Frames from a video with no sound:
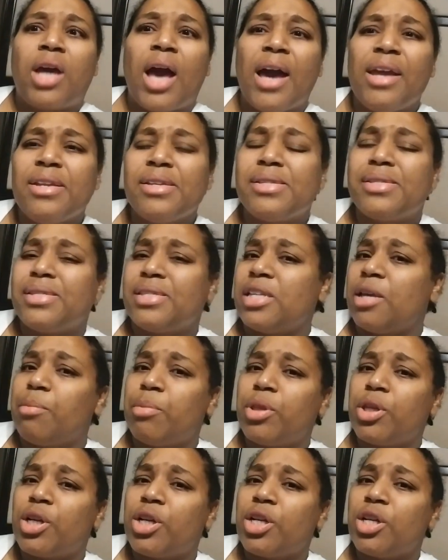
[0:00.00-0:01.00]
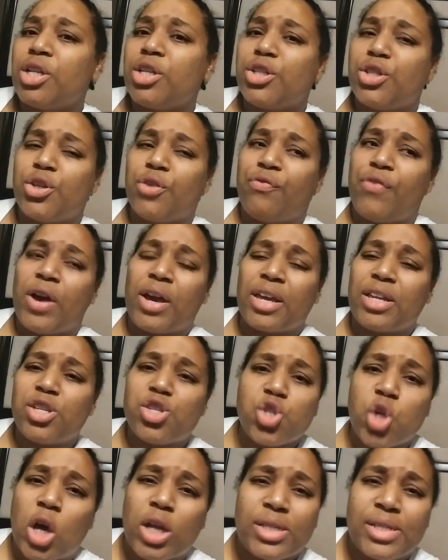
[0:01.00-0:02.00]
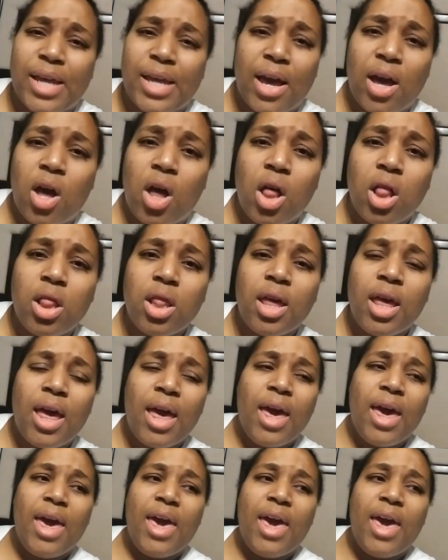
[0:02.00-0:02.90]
kind of similar to fucking Chantel,